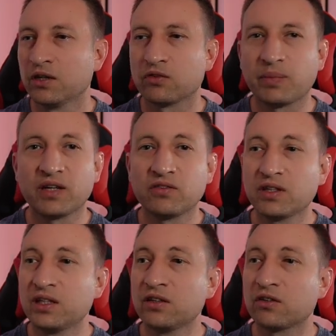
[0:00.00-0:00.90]
So
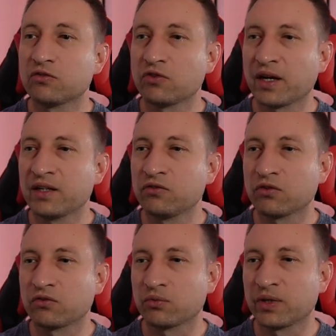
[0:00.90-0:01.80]
basically you can change
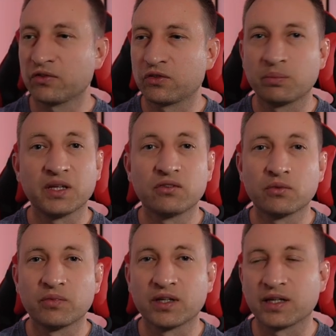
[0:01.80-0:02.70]
a switch to be
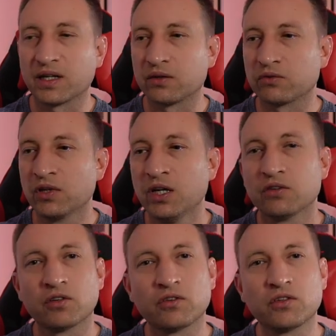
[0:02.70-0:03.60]
something else,
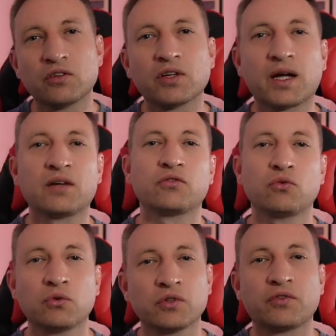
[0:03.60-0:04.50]
so that you can have
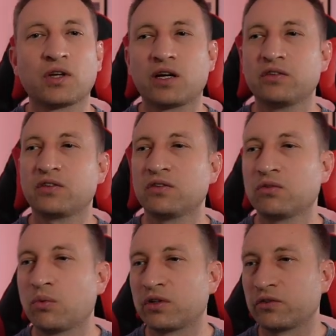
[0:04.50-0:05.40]
all of your lights
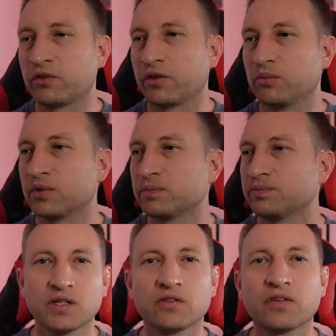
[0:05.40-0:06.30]
into one group.
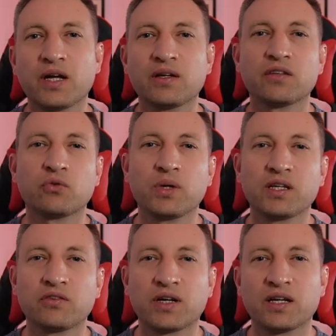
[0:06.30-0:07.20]
So now let's
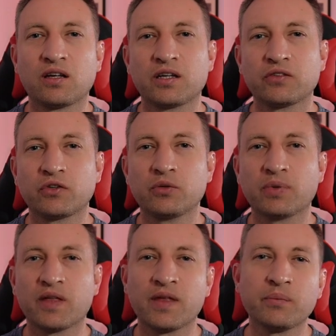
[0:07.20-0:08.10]
quickly create a light
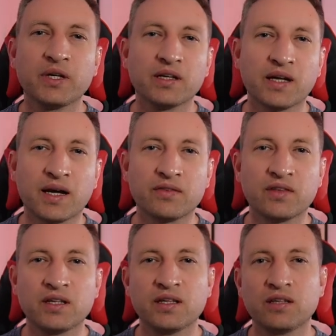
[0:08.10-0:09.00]
group, and then we can add
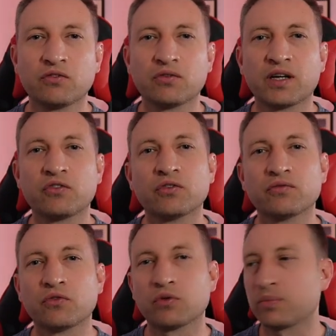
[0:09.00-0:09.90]
the
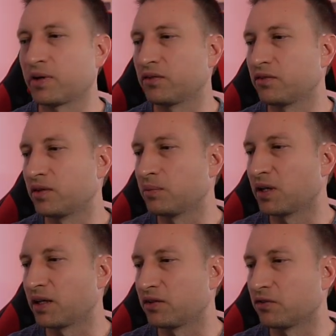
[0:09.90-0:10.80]
integration for the present
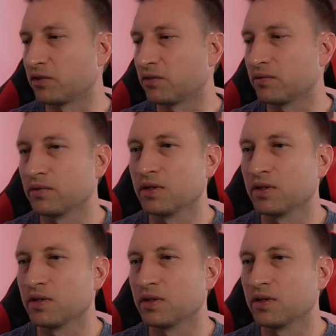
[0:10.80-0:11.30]
simulation.